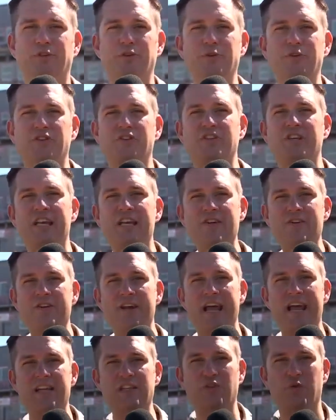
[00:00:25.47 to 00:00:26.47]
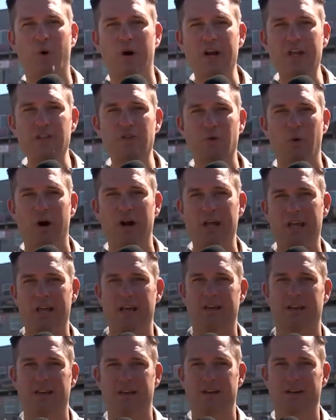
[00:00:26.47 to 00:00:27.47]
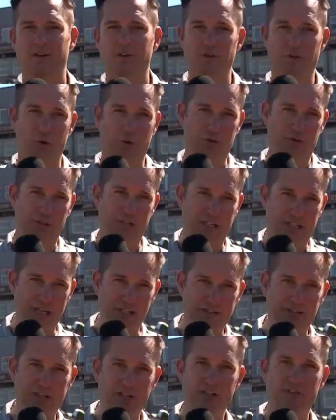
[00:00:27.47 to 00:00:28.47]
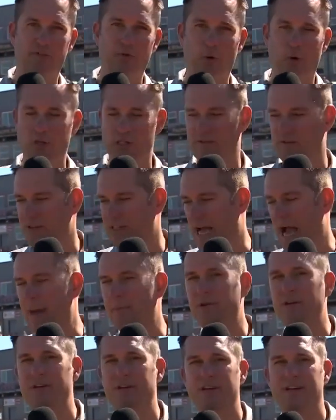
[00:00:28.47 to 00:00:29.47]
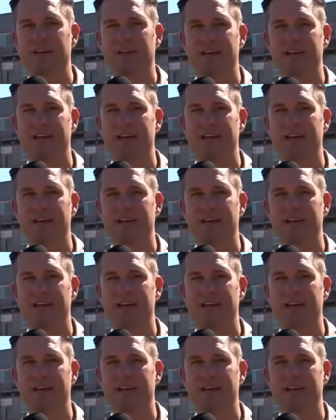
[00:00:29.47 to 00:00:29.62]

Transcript: to Senior Day 2020. Socially distanced, of course, on the diamond